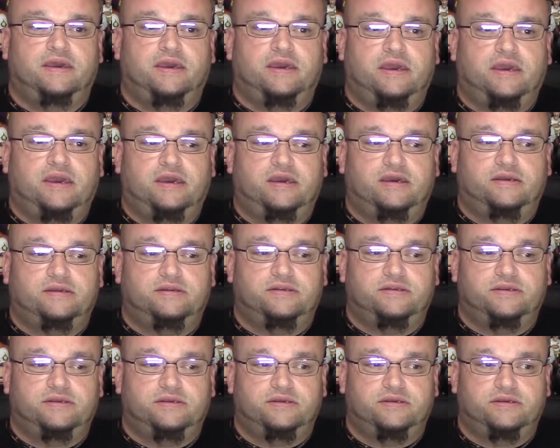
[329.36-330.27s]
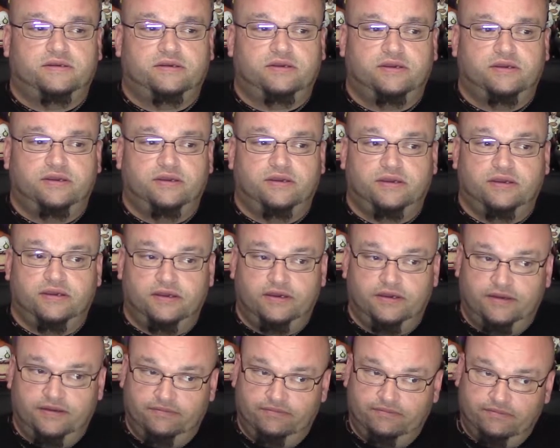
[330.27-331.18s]
And
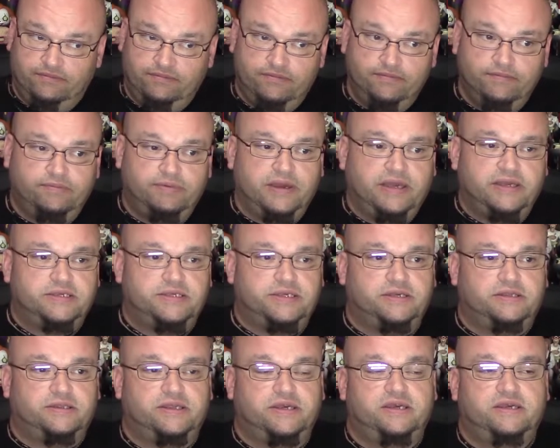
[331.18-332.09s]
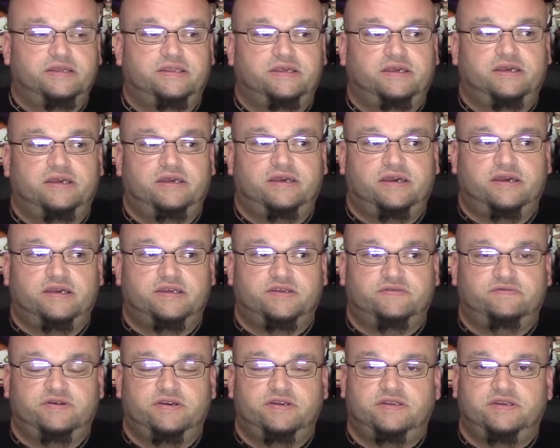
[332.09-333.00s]
basically, the
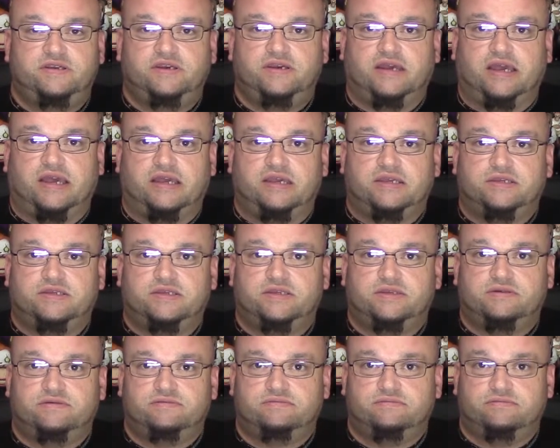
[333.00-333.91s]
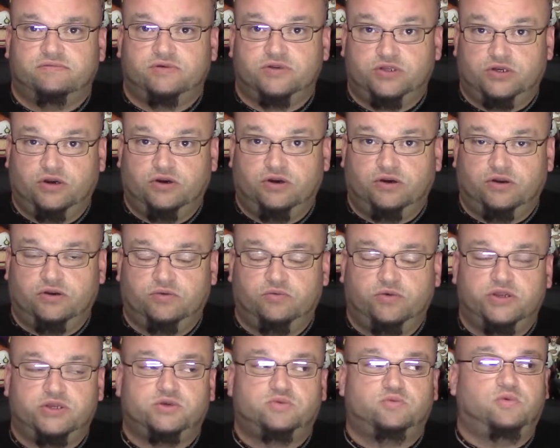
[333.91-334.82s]
SVT has returned,
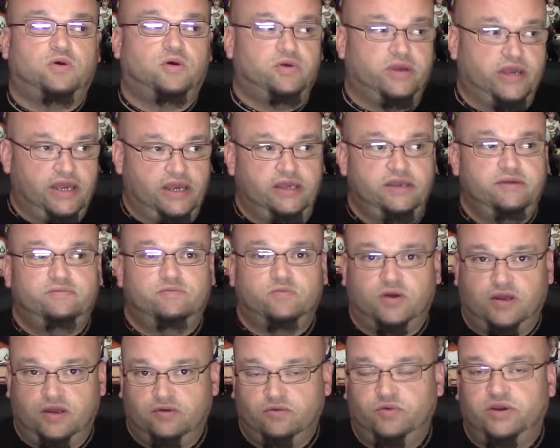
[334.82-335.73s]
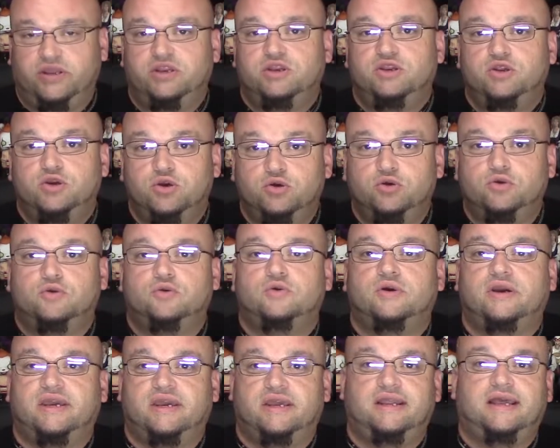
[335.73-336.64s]
which, okay, well, we
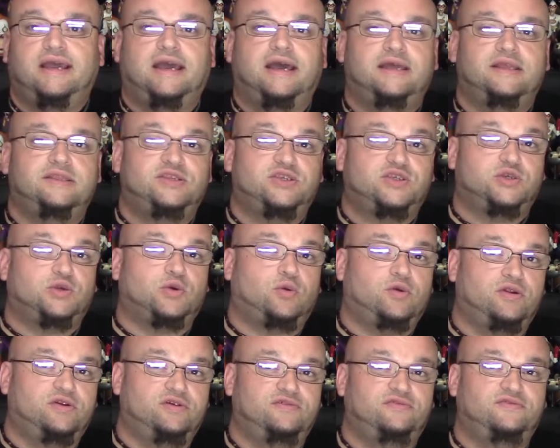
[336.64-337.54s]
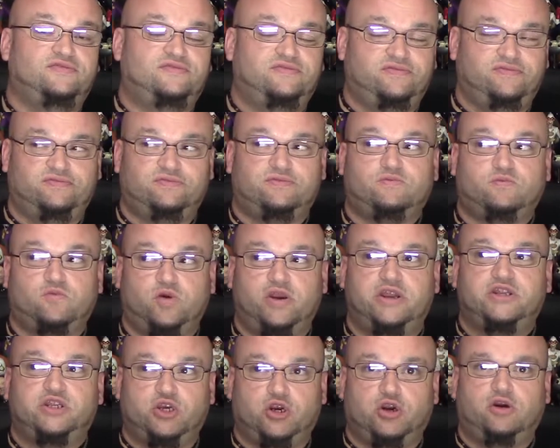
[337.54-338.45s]
knew it had sort of
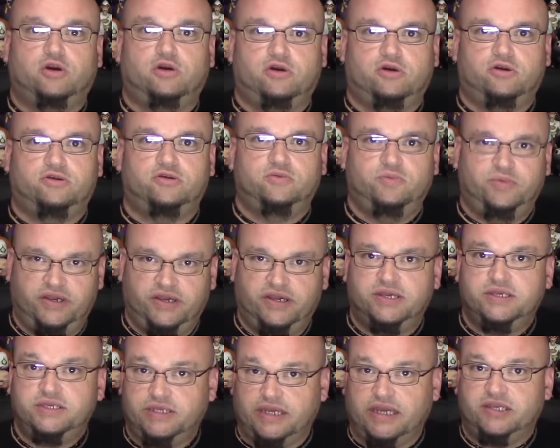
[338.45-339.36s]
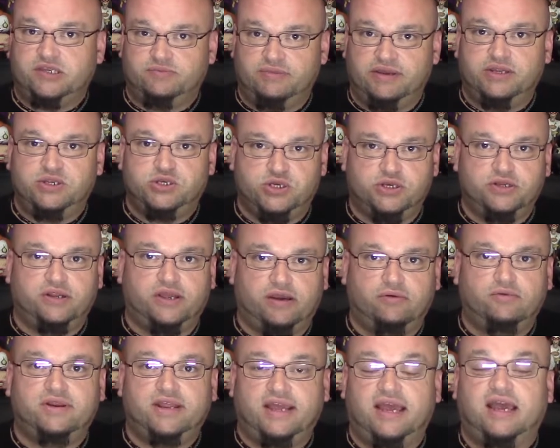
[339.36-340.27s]
returned because, as mentioned,
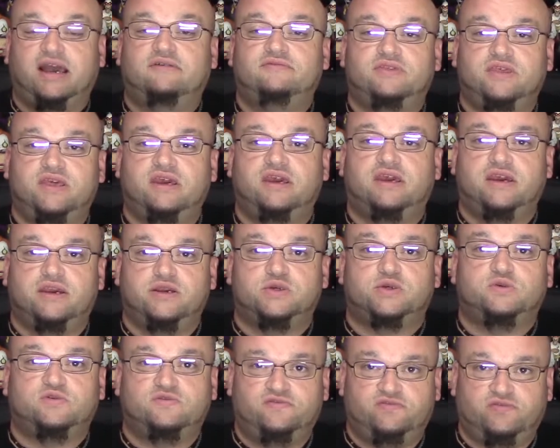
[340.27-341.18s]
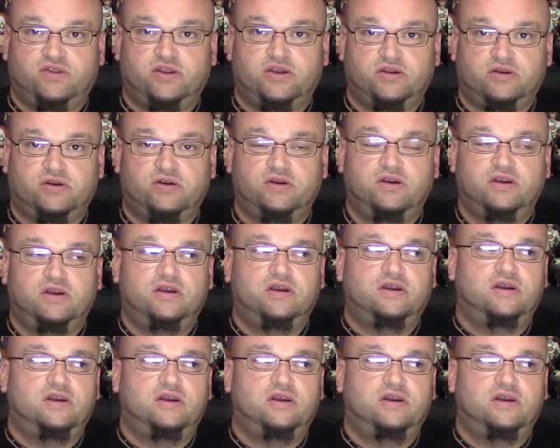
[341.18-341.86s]
I would have the occasional flutter,